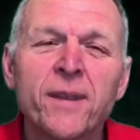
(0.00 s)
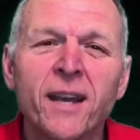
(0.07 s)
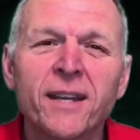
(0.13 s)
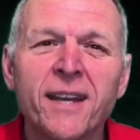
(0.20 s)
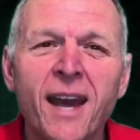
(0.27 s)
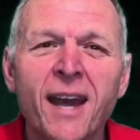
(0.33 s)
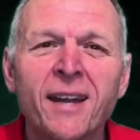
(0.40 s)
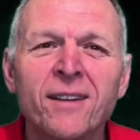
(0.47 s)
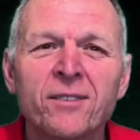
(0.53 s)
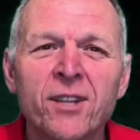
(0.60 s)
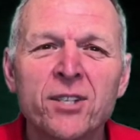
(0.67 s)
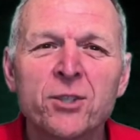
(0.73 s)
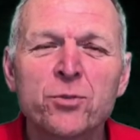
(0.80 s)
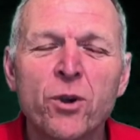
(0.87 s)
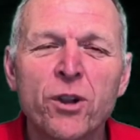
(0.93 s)
Again,
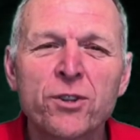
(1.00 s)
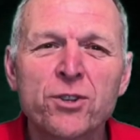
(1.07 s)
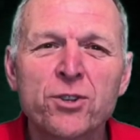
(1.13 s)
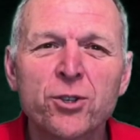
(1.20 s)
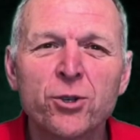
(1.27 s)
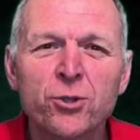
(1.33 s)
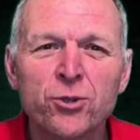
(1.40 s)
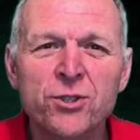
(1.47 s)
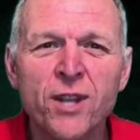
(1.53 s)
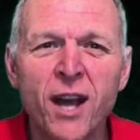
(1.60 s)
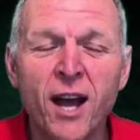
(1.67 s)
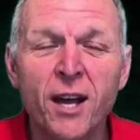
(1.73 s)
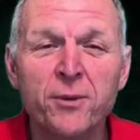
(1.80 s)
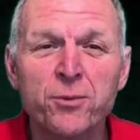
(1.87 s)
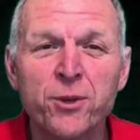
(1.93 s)
this is one of the schools that
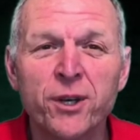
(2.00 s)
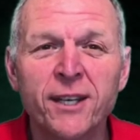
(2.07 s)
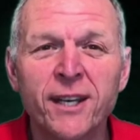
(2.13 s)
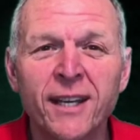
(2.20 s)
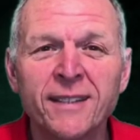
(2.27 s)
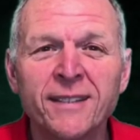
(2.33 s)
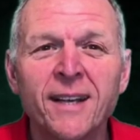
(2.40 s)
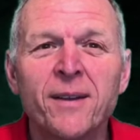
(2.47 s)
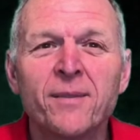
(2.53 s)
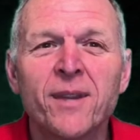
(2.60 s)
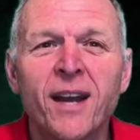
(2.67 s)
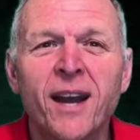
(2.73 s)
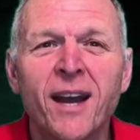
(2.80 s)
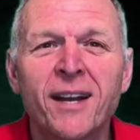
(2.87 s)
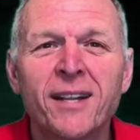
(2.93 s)
I work in
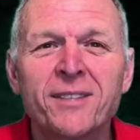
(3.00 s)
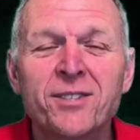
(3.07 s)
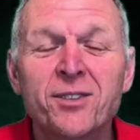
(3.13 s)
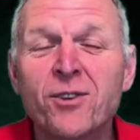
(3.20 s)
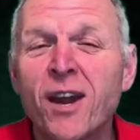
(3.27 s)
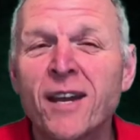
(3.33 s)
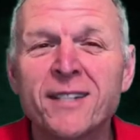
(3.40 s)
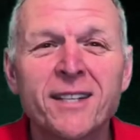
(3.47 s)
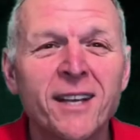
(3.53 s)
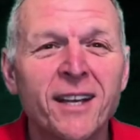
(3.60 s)
and it's great.